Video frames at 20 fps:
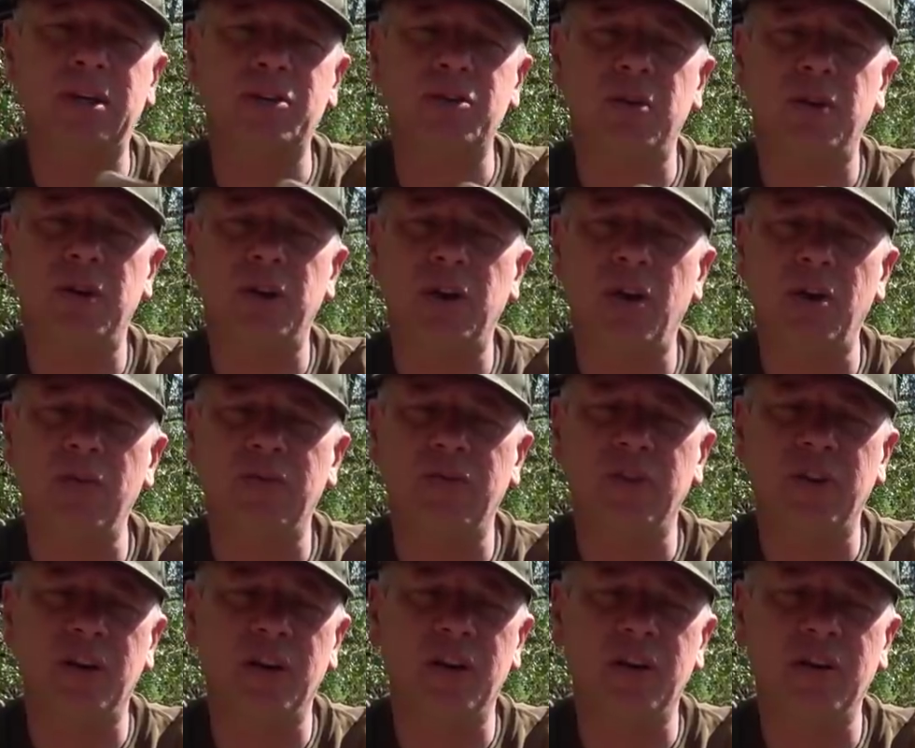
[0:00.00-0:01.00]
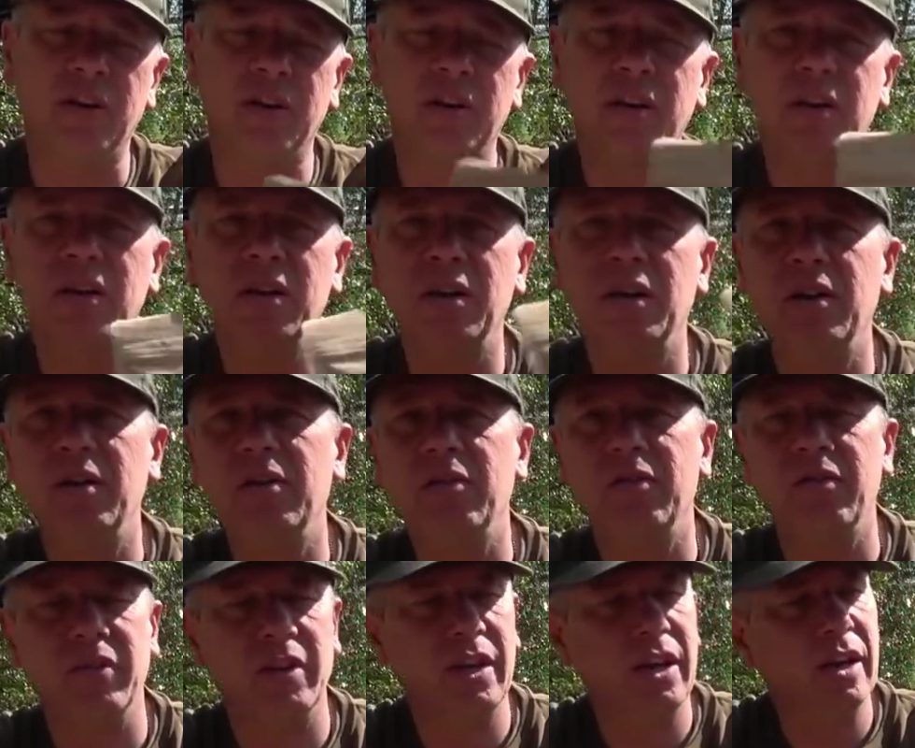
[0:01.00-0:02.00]
so I'm going to go for the
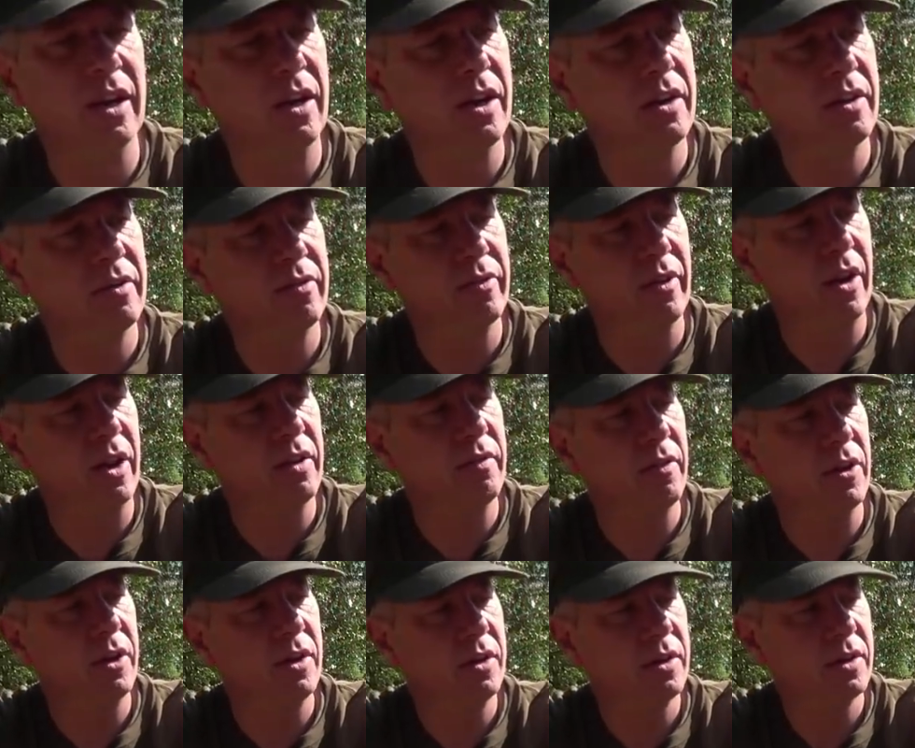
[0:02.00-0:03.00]
vanilla flavour.